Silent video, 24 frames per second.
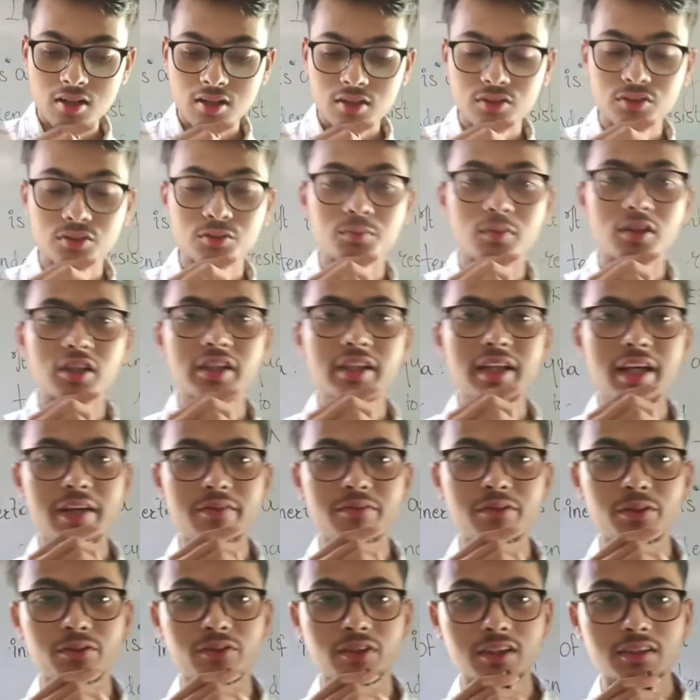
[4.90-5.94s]
Good morning
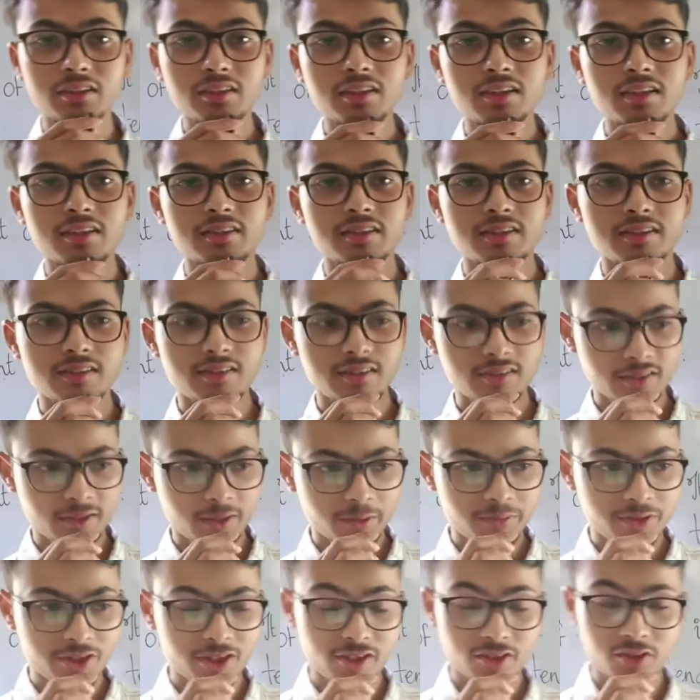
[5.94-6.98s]
everyone, this is
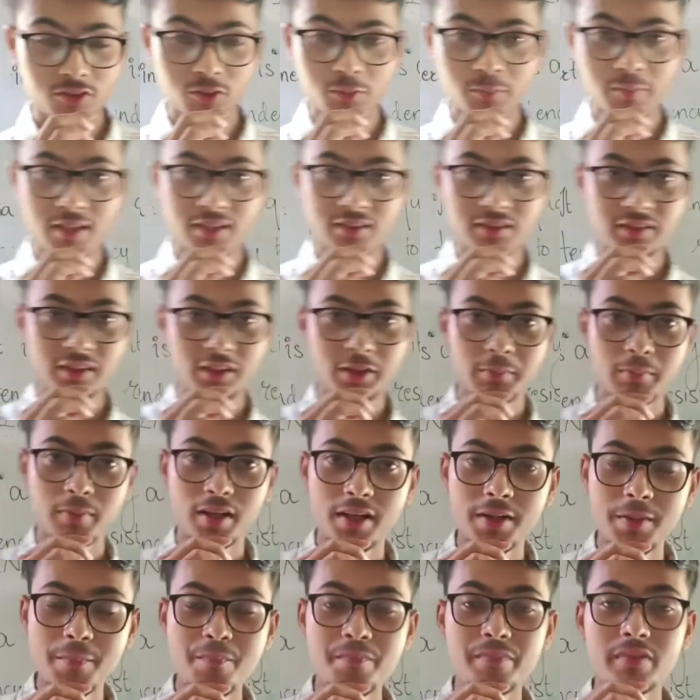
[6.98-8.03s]
Abishek
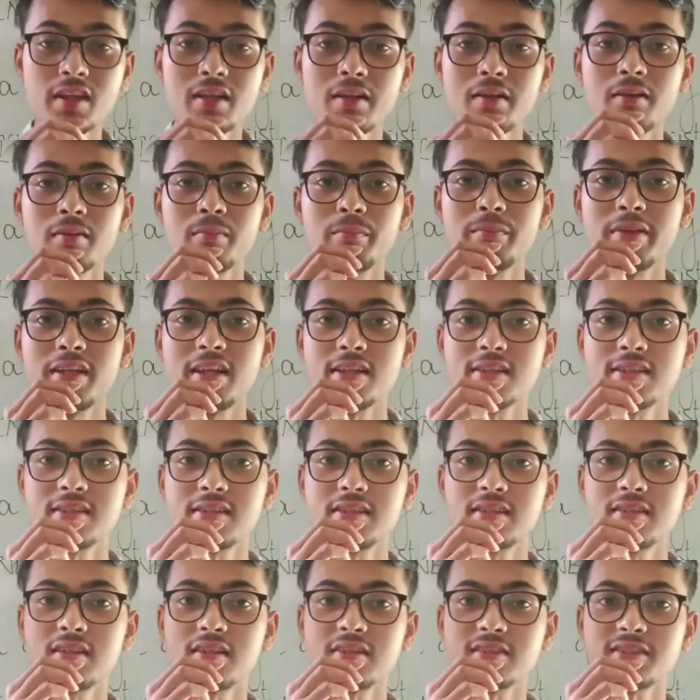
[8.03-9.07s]
Sharma,
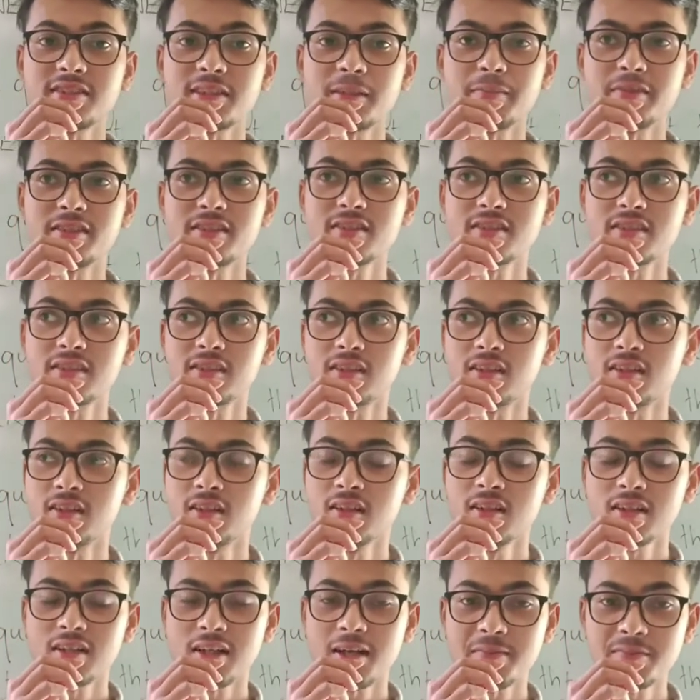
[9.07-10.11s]
BSc 3rd
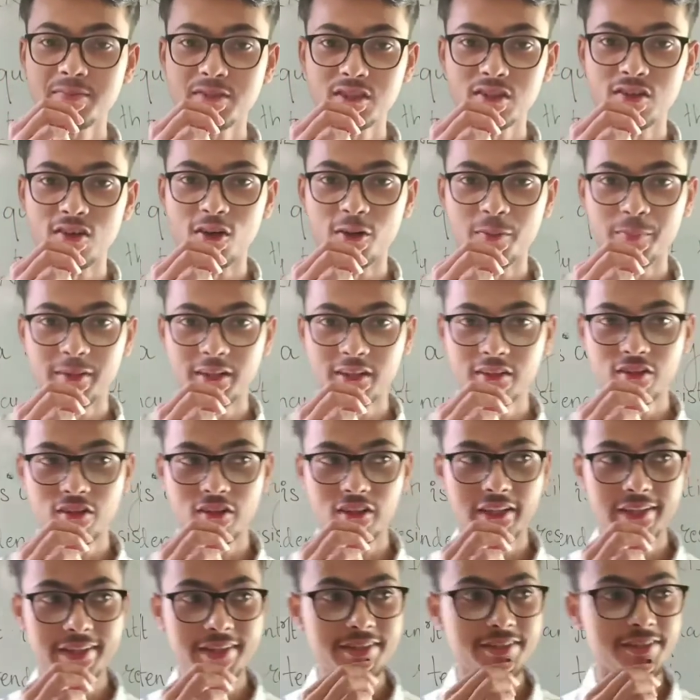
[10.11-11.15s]
semester, Namchi Government
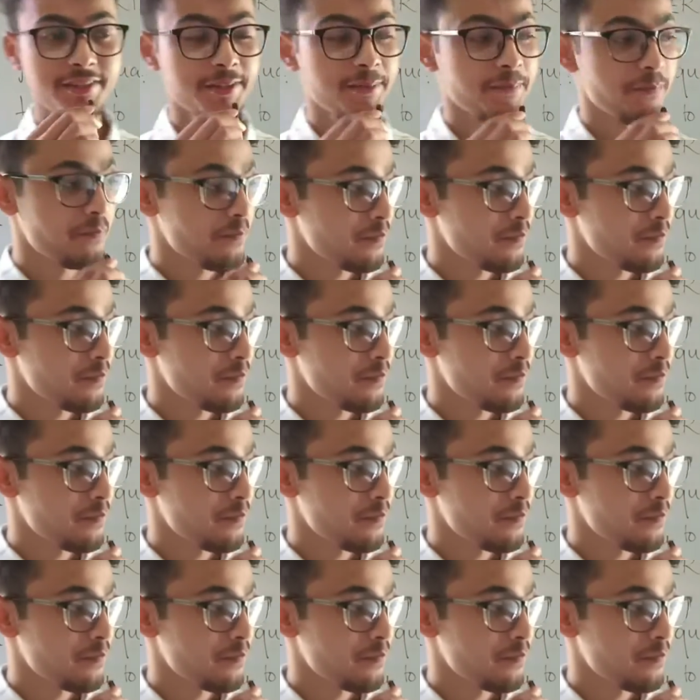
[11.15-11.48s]
College,